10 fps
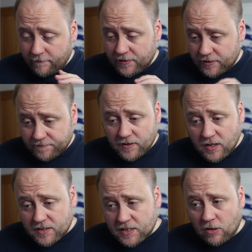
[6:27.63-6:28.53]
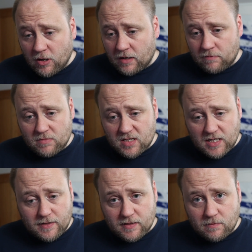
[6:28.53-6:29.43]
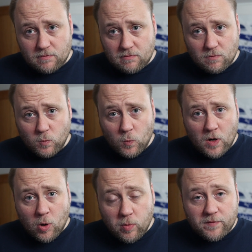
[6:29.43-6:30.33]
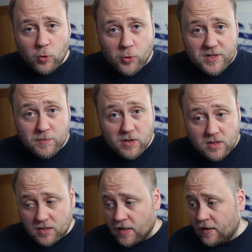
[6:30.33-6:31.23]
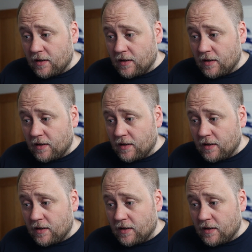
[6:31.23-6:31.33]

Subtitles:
for the first time since well before Christmas,